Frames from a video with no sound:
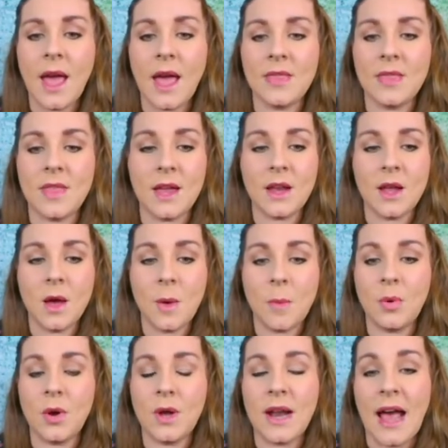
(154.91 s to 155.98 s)
and
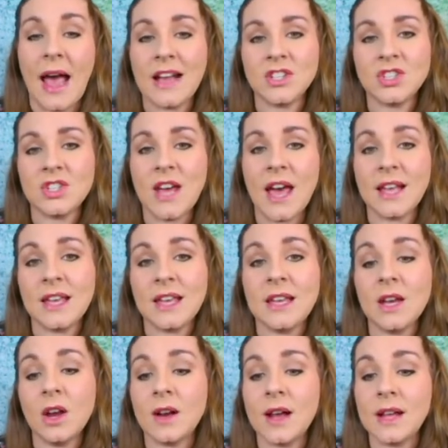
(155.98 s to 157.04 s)
then put hashtag
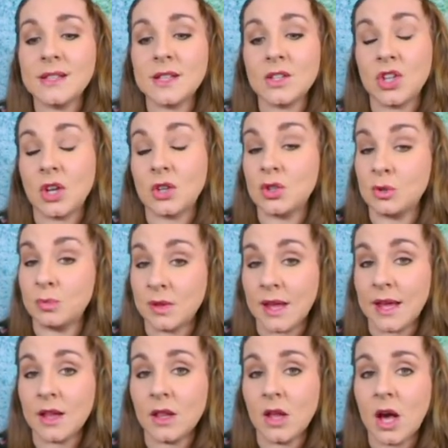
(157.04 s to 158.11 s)
ERS Shelter
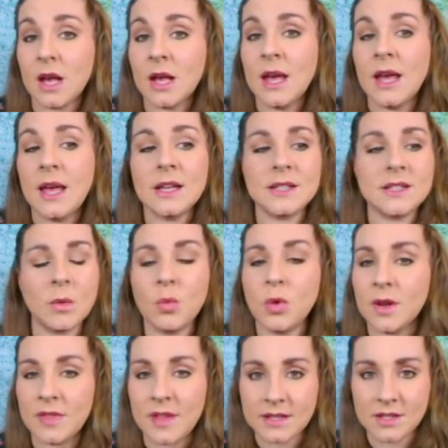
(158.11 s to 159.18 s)
Play Along
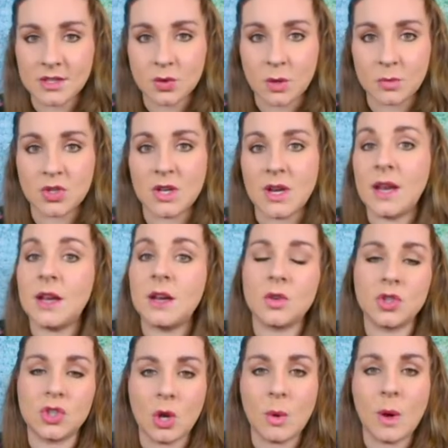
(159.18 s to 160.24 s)
somewhere in that description, and
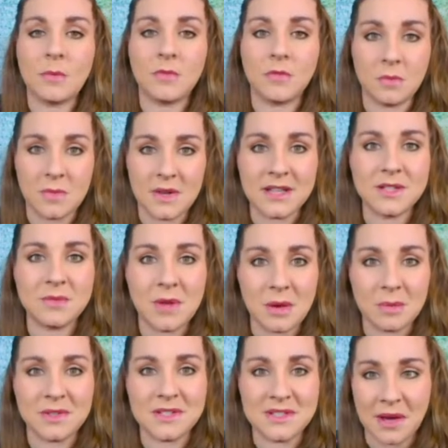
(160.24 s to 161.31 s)
it'll show up for me to be
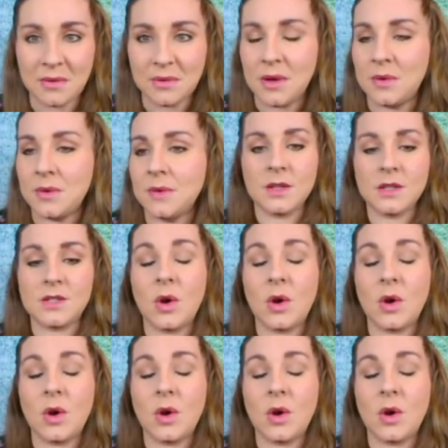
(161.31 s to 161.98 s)
able to download.